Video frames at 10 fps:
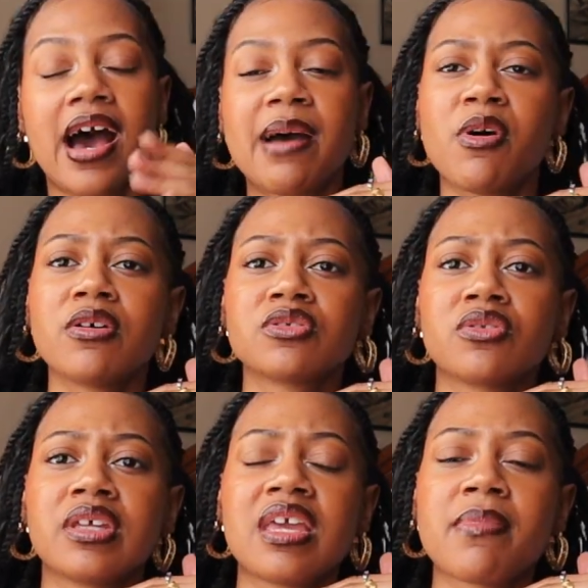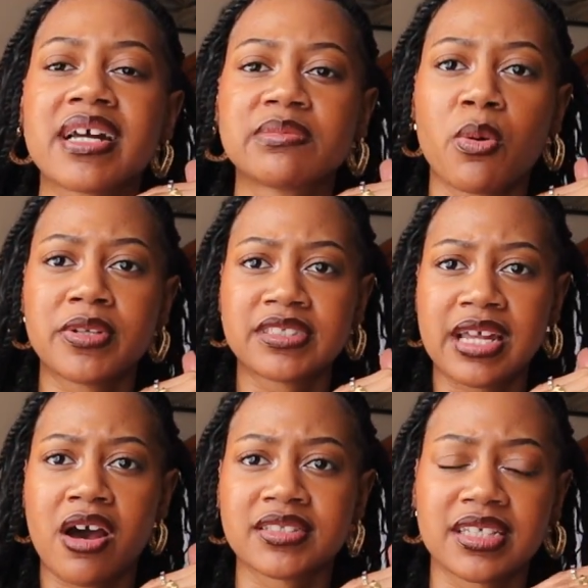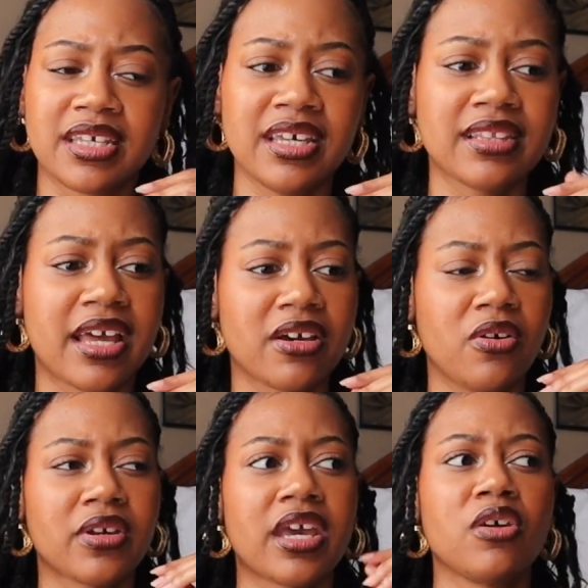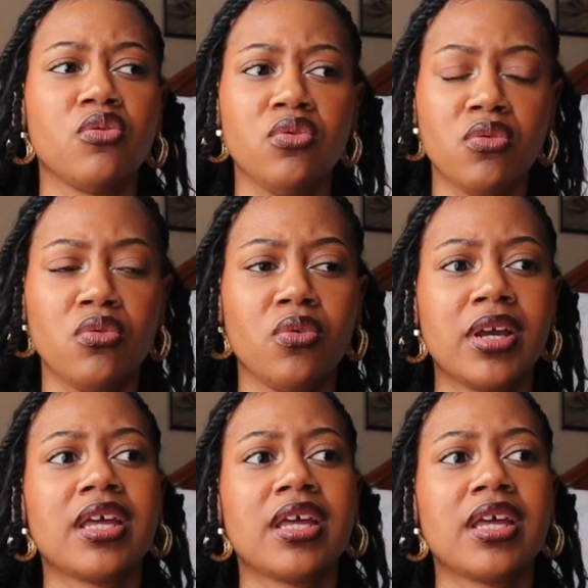I'm also thinking back to moments now as a kid, like, okay, ooh,